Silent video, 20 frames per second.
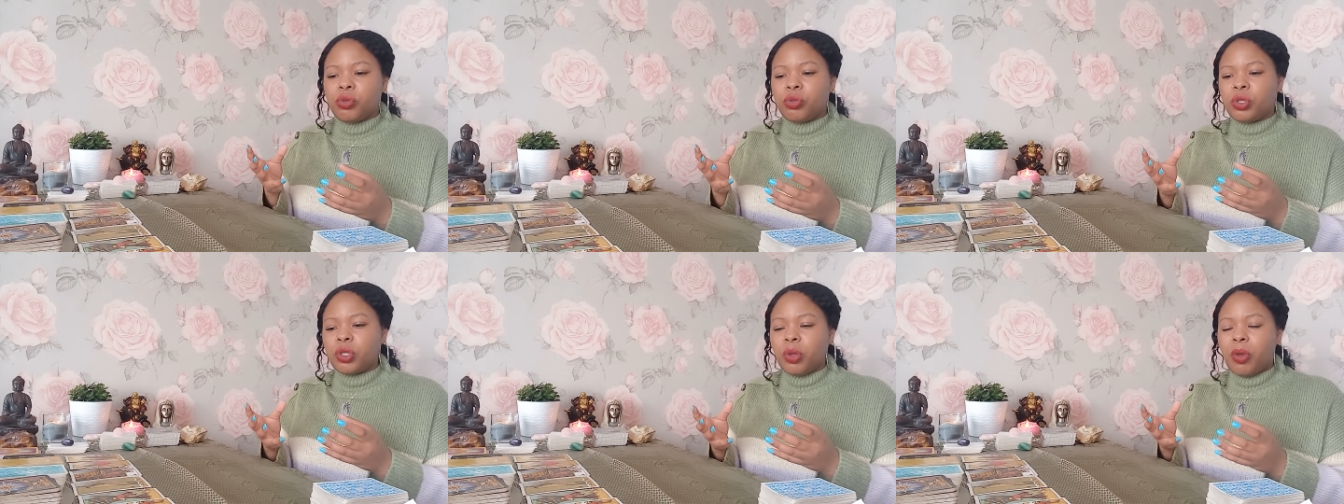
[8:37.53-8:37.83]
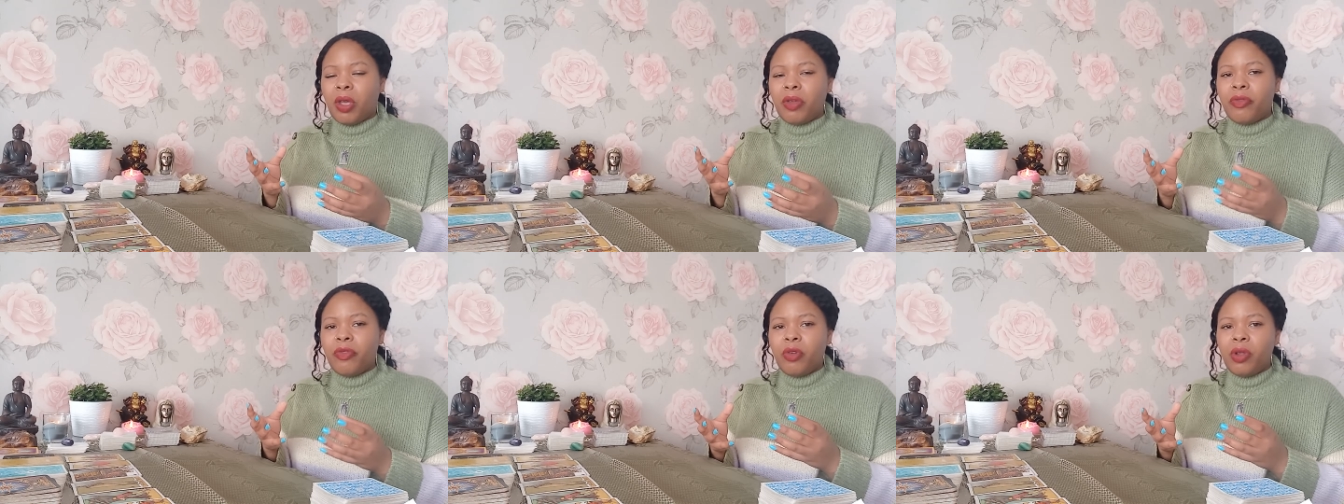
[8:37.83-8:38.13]
So
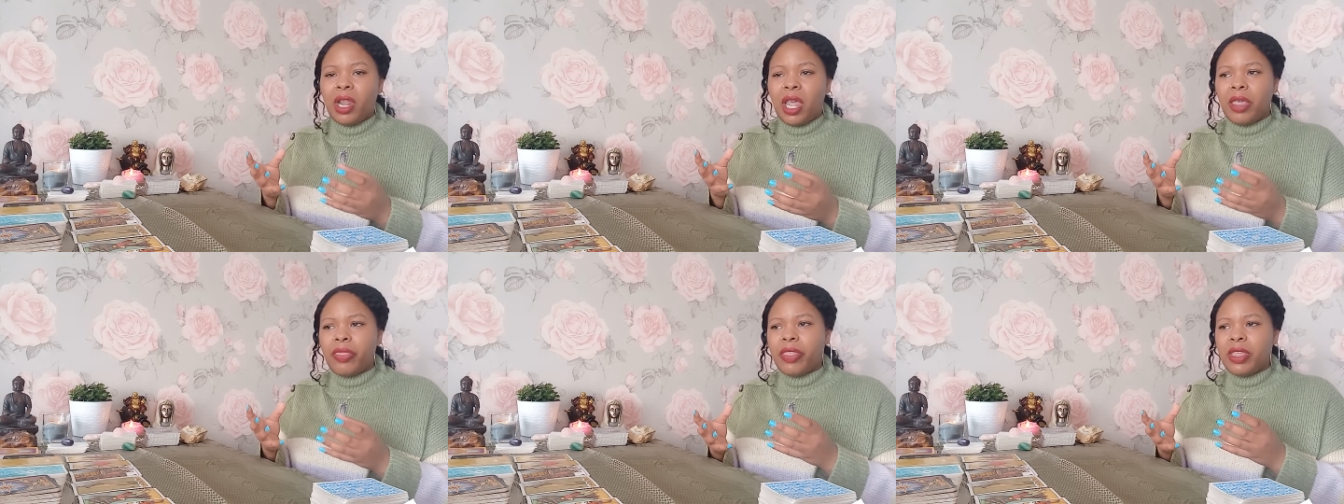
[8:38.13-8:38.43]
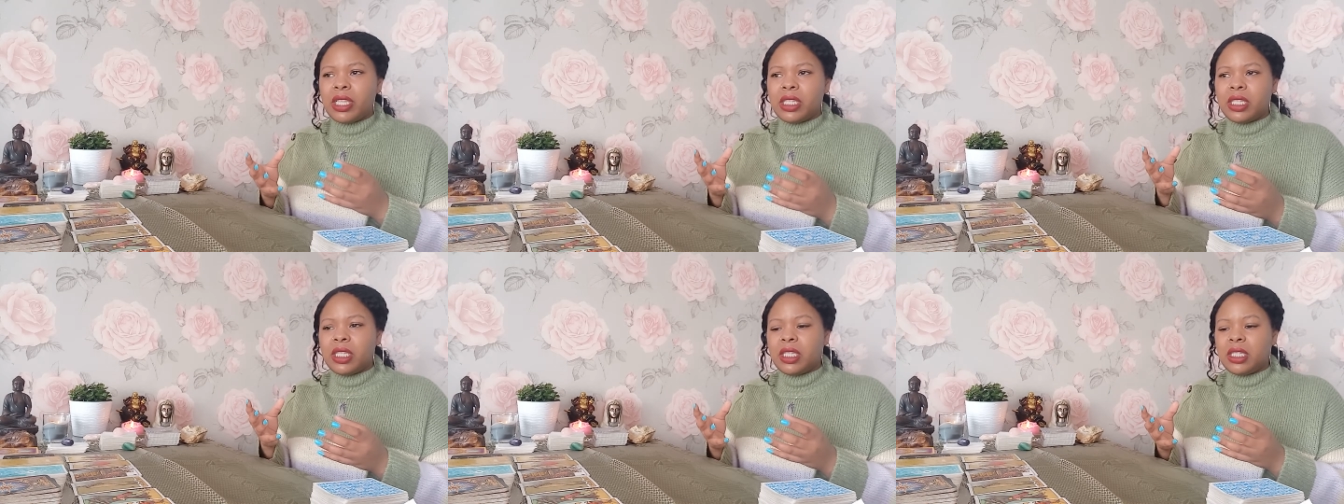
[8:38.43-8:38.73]
I feel like
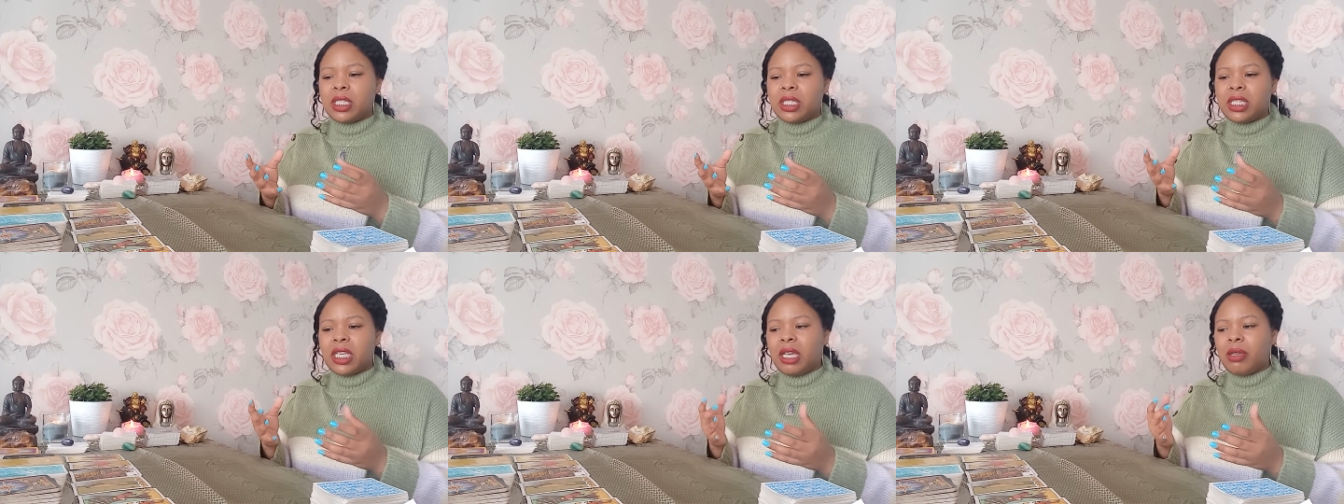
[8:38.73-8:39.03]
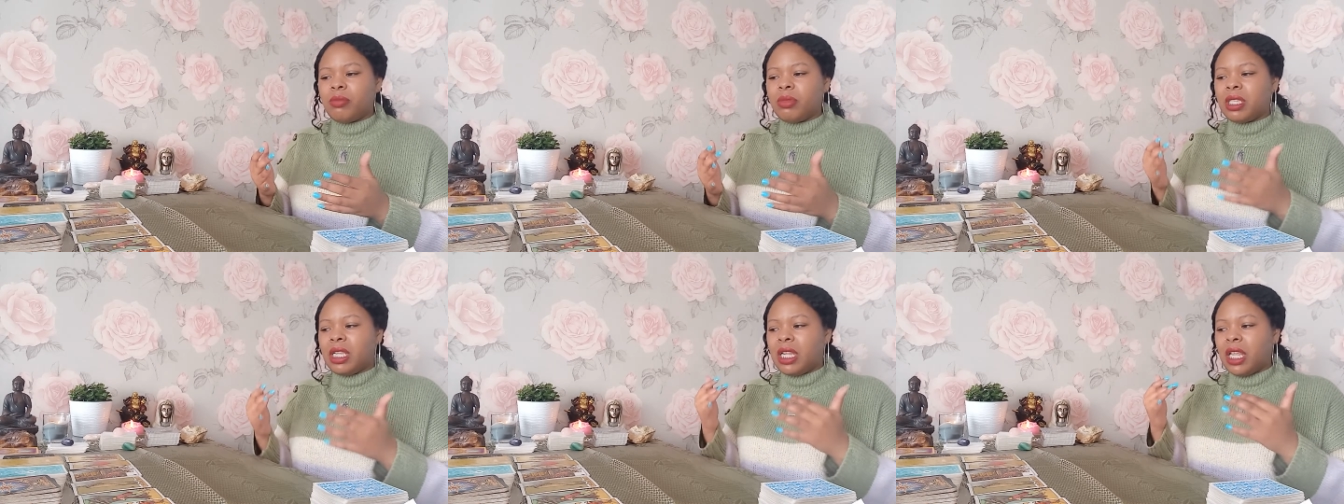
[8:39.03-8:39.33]
this is a
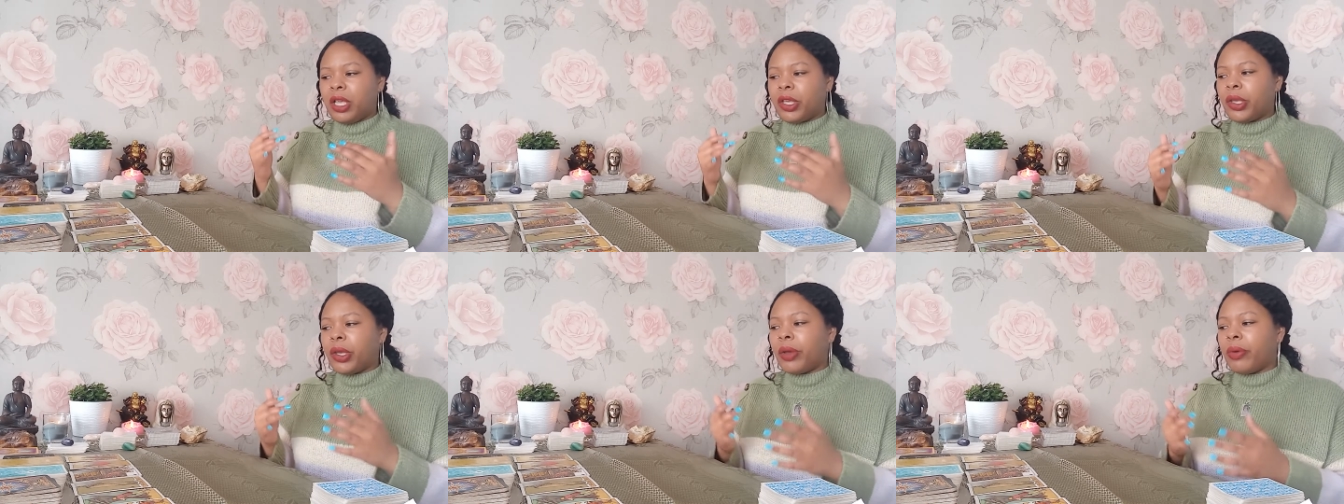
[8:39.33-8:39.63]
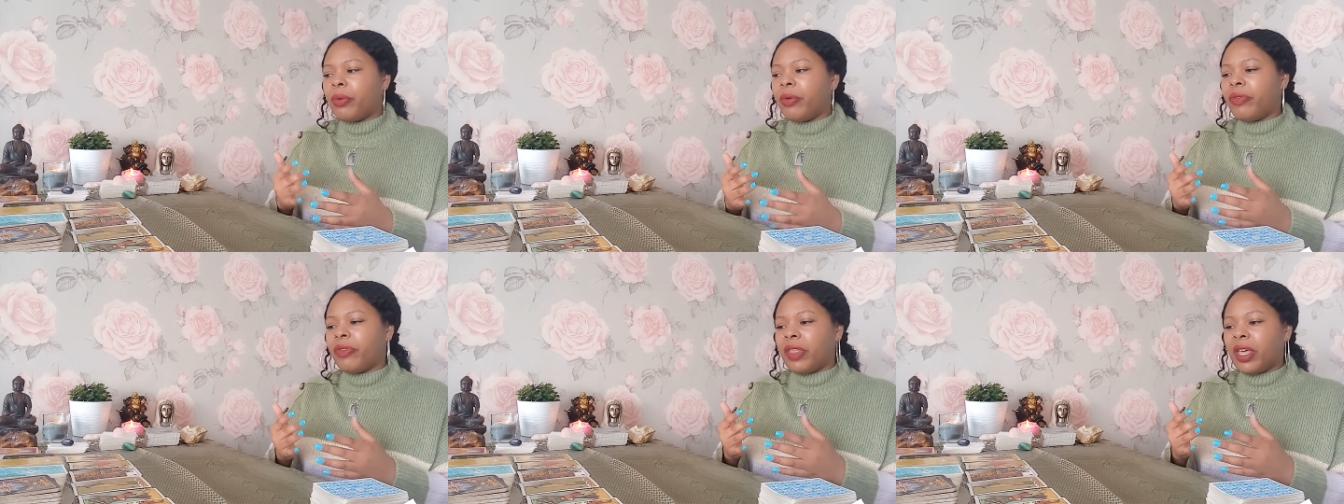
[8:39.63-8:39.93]
time to let go
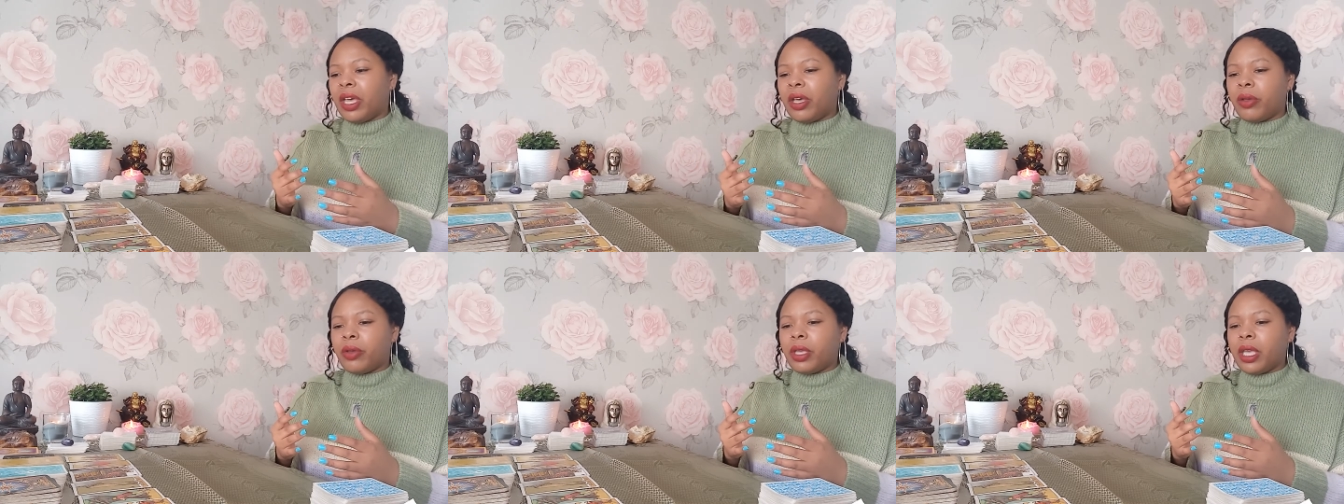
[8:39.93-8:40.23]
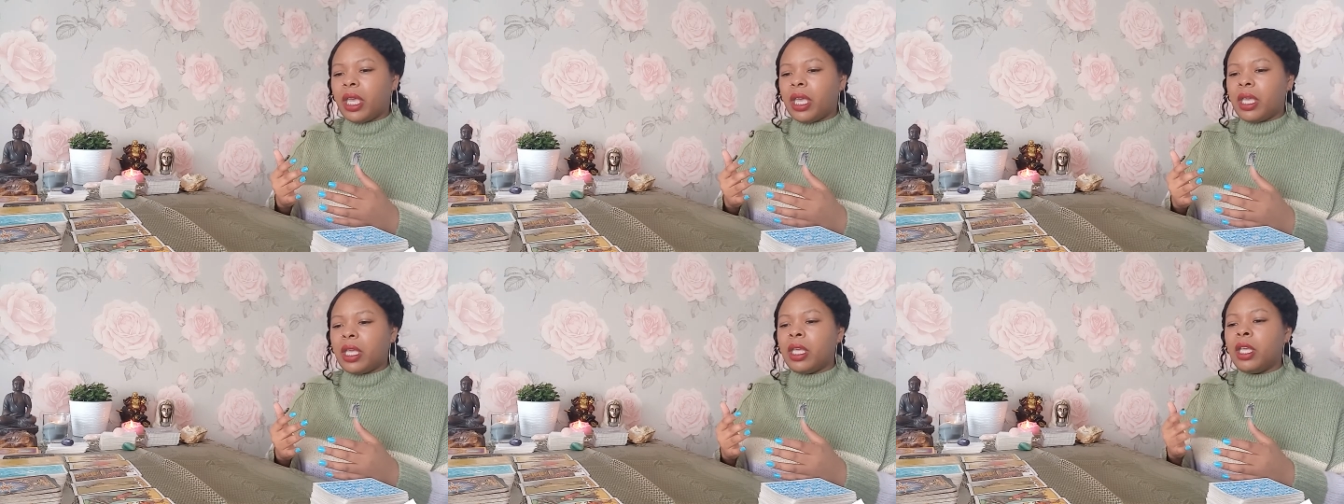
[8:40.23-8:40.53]
of that,
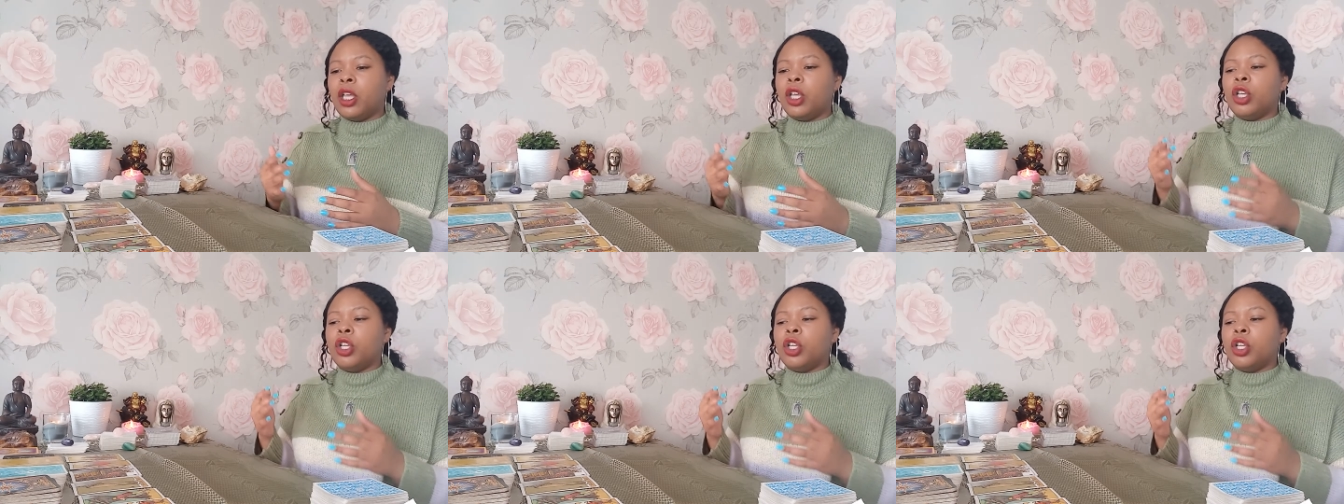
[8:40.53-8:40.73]
okay?